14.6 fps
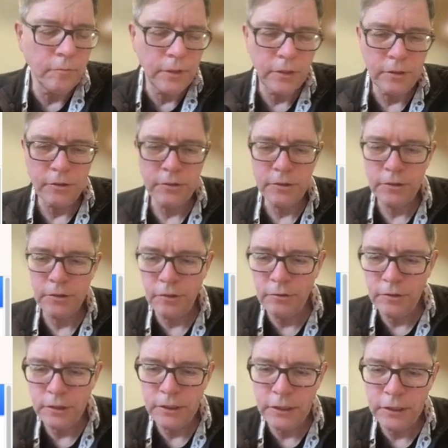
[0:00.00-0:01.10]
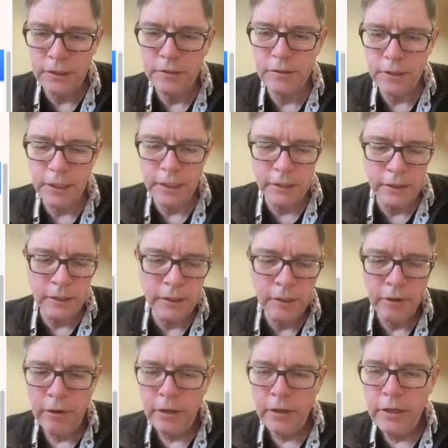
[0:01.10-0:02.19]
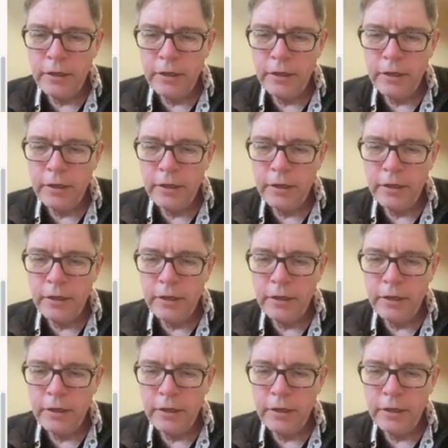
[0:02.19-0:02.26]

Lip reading: because you don't need any